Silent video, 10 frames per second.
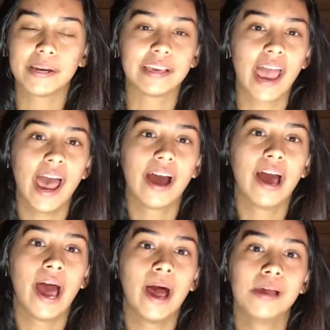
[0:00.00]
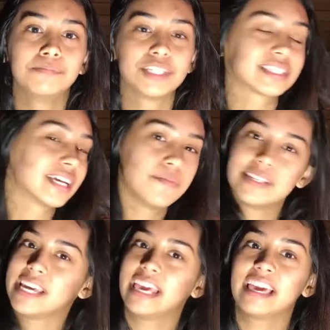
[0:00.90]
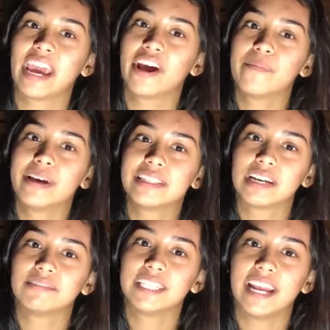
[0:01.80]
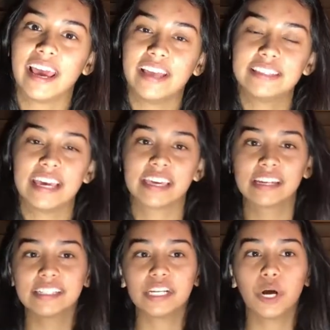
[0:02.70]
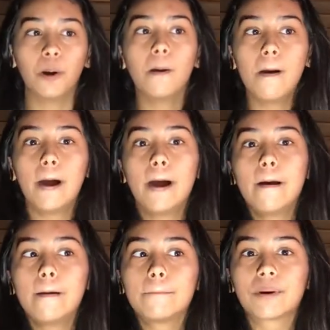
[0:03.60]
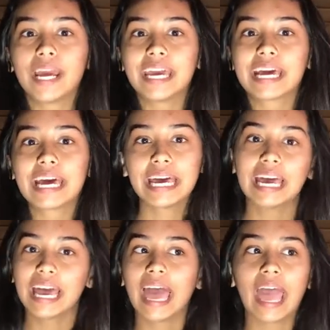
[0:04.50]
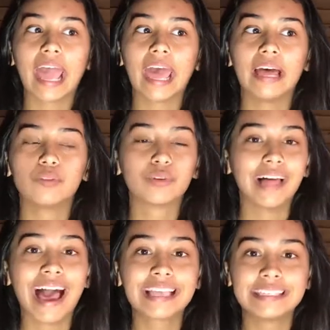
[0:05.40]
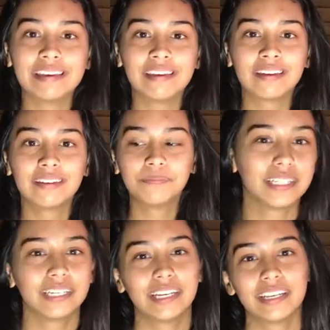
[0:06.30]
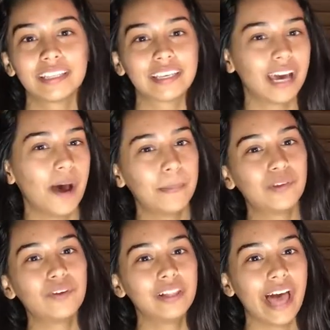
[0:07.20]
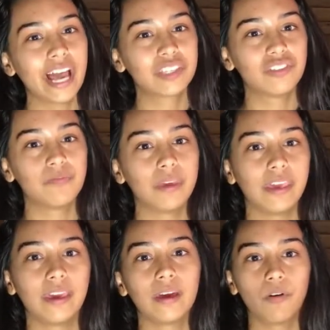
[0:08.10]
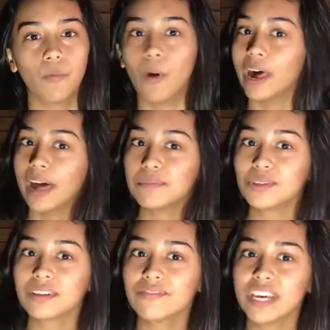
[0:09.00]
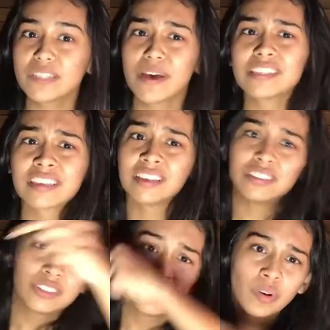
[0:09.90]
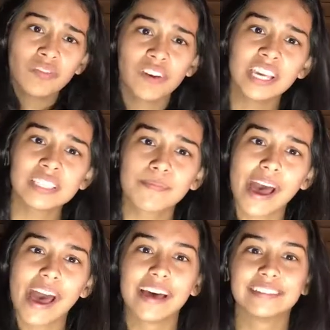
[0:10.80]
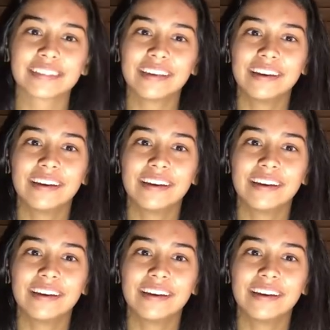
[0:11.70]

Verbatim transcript: But yeah, I'm just gonna be taking care of myself today, taking a little break and relaxing. Come and relax with me while I'm doing a face mask. Do a face mask.